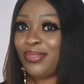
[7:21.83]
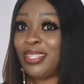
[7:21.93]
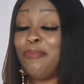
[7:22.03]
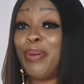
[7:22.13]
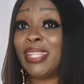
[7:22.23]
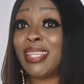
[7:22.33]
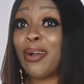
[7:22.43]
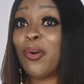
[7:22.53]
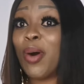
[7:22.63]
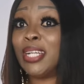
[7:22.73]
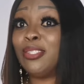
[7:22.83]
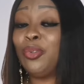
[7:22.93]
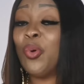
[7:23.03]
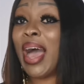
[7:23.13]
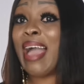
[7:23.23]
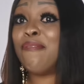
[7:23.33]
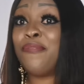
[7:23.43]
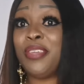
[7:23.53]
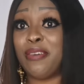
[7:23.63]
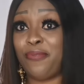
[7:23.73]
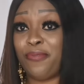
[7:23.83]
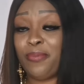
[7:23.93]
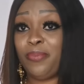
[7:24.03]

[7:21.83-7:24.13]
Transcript: He better go and do IVF.